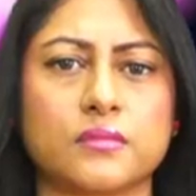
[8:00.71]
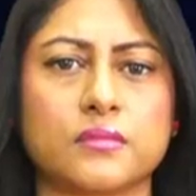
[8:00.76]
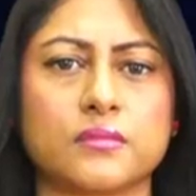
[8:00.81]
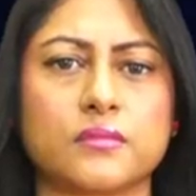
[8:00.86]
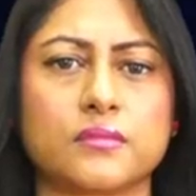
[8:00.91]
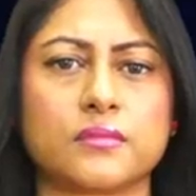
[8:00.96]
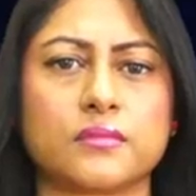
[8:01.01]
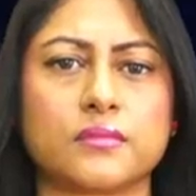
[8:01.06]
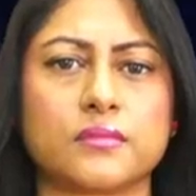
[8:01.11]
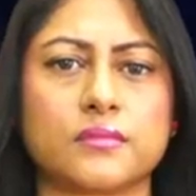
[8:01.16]

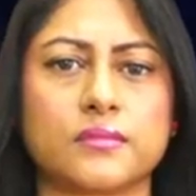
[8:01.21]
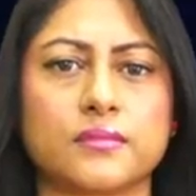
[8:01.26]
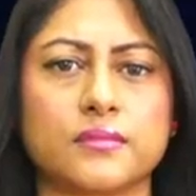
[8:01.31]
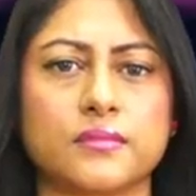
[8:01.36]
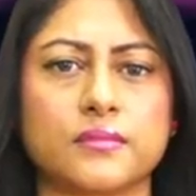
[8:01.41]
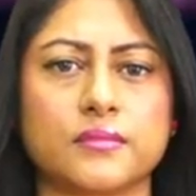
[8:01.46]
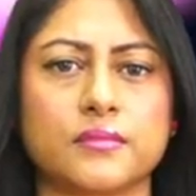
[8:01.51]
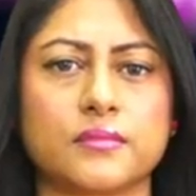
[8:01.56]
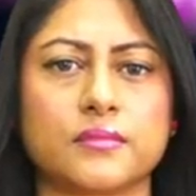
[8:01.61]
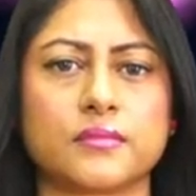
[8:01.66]

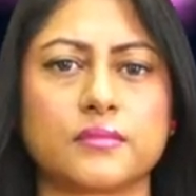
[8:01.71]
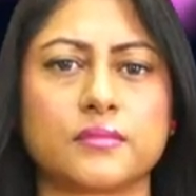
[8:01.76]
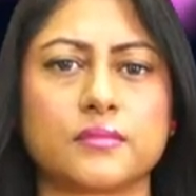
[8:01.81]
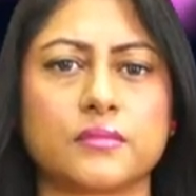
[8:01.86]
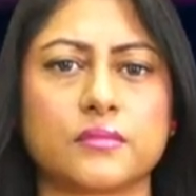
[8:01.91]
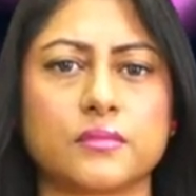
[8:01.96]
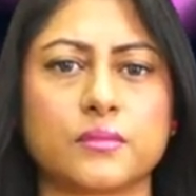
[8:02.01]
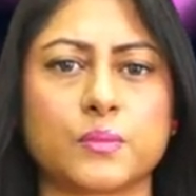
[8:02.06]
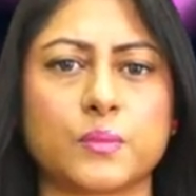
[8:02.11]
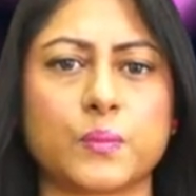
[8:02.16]

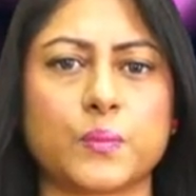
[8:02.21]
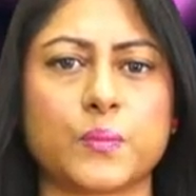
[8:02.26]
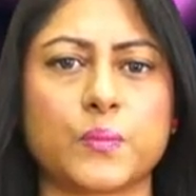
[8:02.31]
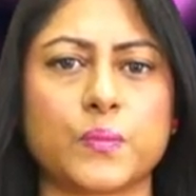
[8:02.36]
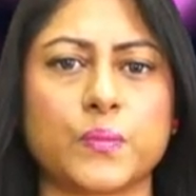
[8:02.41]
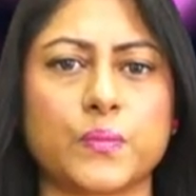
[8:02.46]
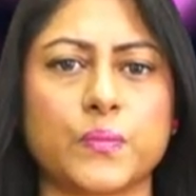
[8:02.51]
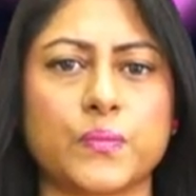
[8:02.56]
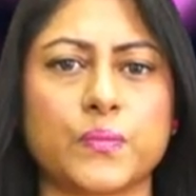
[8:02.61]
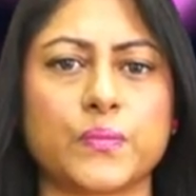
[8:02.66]
(silent)